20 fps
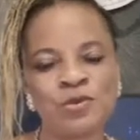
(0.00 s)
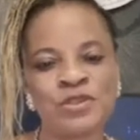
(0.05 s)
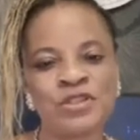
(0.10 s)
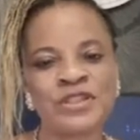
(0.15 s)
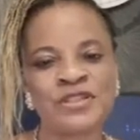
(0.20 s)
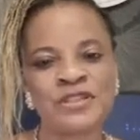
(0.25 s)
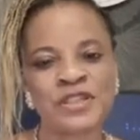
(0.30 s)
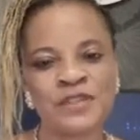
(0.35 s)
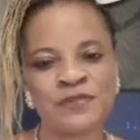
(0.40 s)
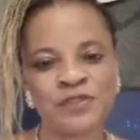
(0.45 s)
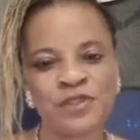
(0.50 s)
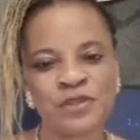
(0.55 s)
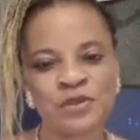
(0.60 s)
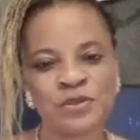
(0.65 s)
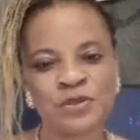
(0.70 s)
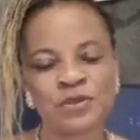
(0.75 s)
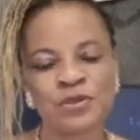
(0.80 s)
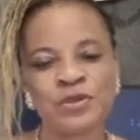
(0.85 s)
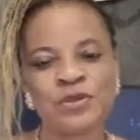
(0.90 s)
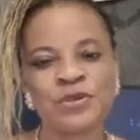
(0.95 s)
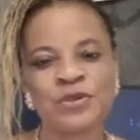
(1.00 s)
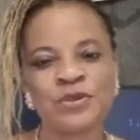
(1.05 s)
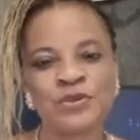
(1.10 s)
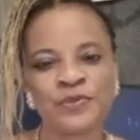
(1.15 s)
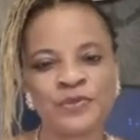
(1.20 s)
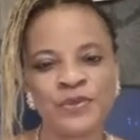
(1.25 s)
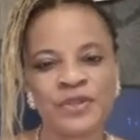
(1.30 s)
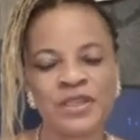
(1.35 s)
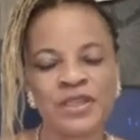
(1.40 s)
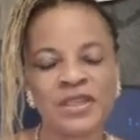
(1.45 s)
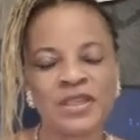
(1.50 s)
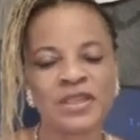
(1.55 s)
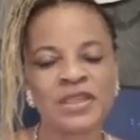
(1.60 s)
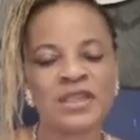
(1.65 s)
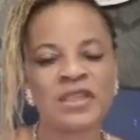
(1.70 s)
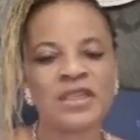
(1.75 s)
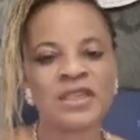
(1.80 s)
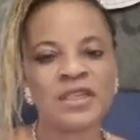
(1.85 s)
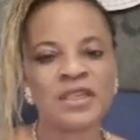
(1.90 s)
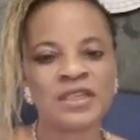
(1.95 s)
is giving you the
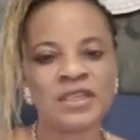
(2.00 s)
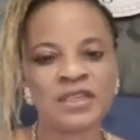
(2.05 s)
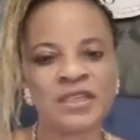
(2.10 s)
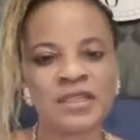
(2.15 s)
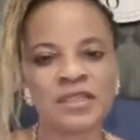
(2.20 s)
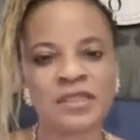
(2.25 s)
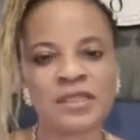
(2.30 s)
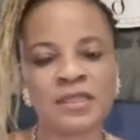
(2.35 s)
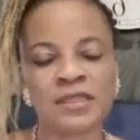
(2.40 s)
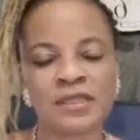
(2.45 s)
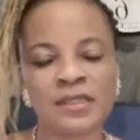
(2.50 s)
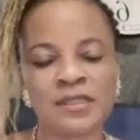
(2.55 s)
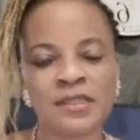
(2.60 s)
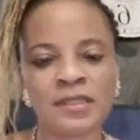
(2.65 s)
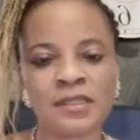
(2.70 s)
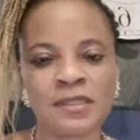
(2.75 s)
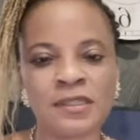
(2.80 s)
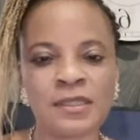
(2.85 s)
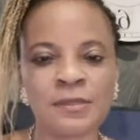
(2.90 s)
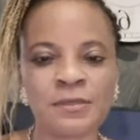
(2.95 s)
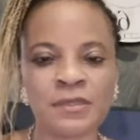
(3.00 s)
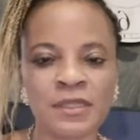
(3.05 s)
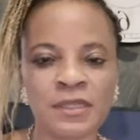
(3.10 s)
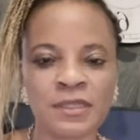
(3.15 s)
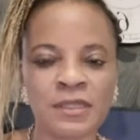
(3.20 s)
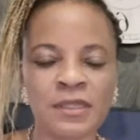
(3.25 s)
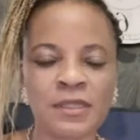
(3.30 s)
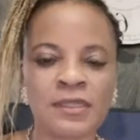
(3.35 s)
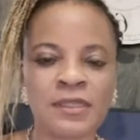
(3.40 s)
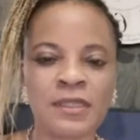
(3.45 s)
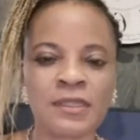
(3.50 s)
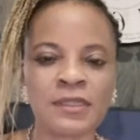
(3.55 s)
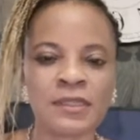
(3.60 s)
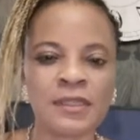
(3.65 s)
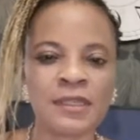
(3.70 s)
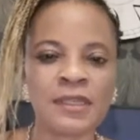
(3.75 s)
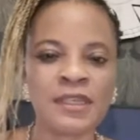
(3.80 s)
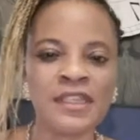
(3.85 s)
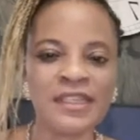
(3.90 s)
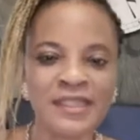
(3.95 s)

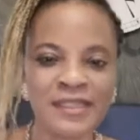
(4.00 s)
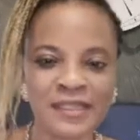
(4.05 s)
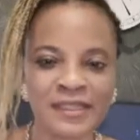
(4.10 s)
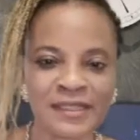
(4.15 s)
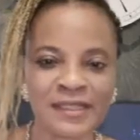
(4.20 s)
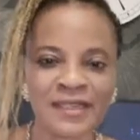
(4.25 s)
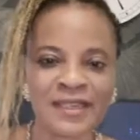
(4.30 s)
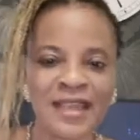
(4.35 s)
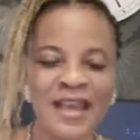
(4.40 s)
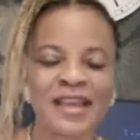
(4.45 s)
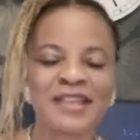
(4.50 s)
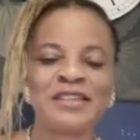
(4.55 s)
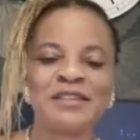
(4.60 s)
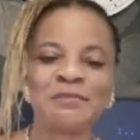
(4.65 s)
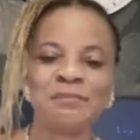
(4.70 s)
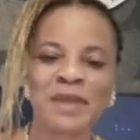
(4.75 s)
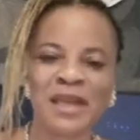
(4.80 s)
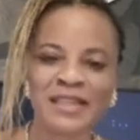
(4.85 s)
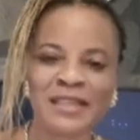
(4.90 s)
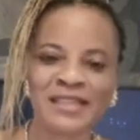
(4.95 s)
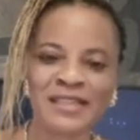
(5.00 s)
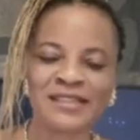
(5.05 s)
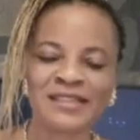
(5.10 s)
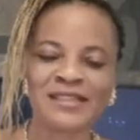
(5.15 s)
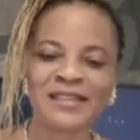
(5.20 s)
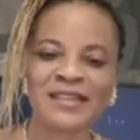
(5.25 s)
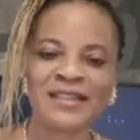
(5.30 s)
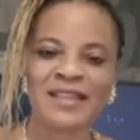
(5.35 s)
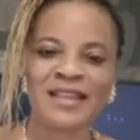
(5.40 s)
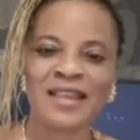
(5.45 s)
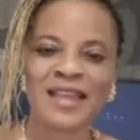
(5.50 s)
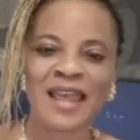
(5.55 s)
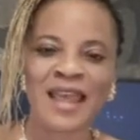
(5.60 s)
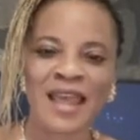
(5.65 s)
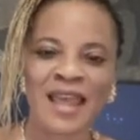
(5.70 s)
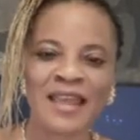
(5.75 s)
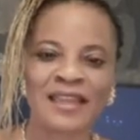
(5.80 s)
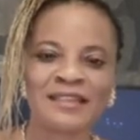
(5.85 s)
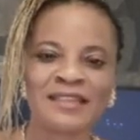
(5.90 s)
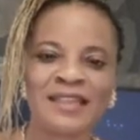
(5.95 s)
leading and the mandate.
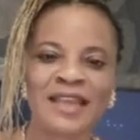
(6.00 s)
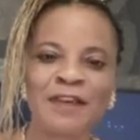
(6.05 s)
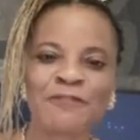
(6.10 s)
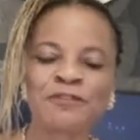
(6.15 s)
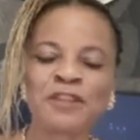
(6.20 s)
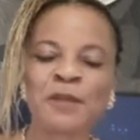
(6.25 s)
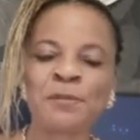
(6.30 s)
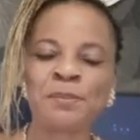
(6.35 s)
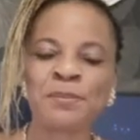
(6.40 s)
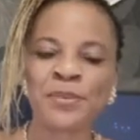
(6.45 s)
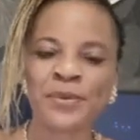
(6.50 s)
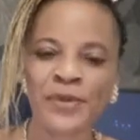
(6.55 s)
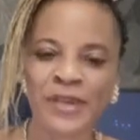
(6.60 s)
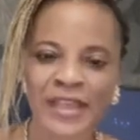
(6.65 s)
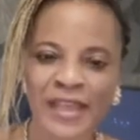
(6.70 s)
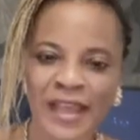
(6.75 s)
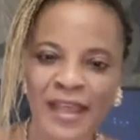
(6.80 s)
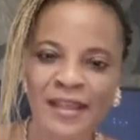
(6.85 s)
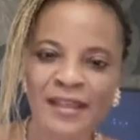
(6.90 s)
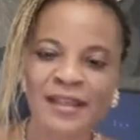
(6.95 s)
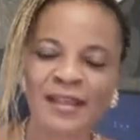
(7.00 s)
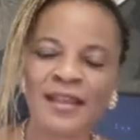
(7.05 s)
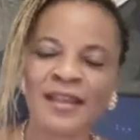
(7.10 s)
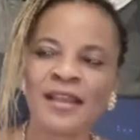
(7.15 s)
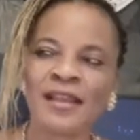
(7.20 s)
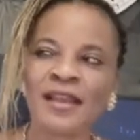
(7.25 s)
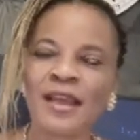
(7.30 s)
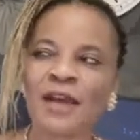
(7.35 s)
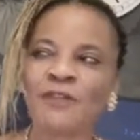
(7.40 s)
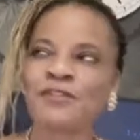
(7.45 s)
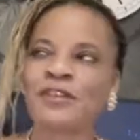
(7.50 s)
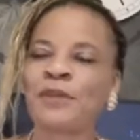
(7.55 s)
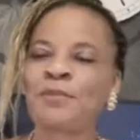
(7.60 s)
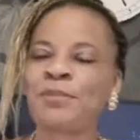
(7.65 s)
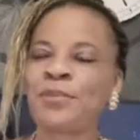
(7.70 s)
And after prayer, after